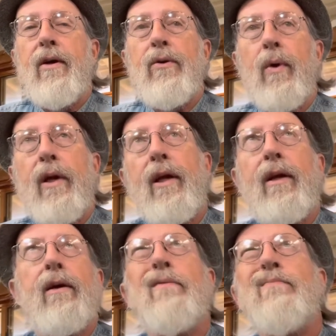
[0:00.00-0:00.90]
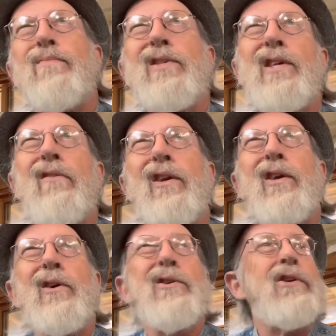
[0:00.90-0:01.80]
27
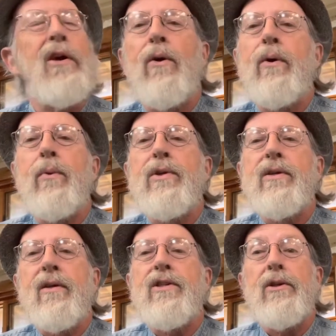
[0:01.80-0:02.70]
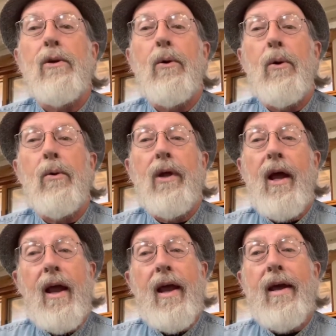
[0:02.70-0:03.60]
years ago, it was still old
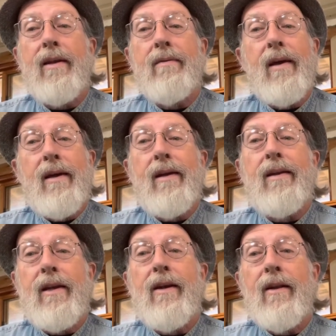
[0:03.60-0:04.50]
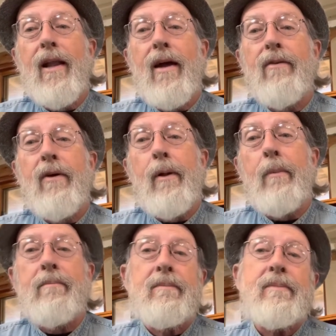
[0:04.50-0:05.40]
and it needed a lot of help.